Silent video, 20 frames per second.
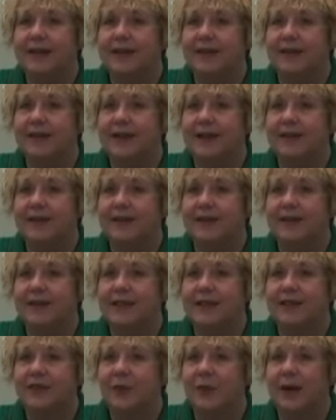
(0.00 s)
in the
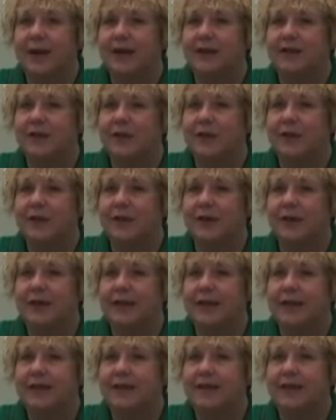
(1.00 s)
1720s or
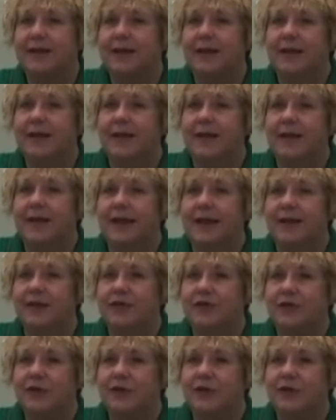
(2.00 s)
30s, and